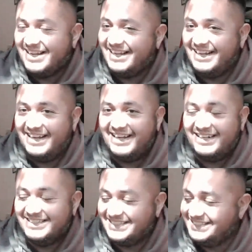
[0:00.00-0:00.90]

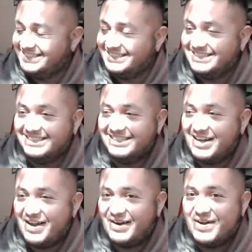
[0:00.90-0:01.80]
Yeah,
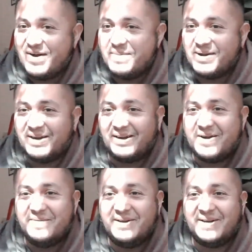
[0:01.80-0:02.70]
I don't know. I'm not going
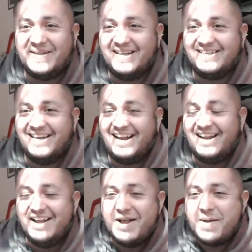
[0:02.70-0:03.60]
to comment on that
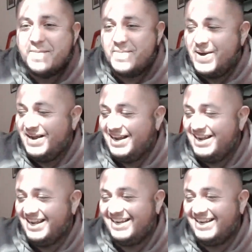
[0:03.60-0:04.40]
today, but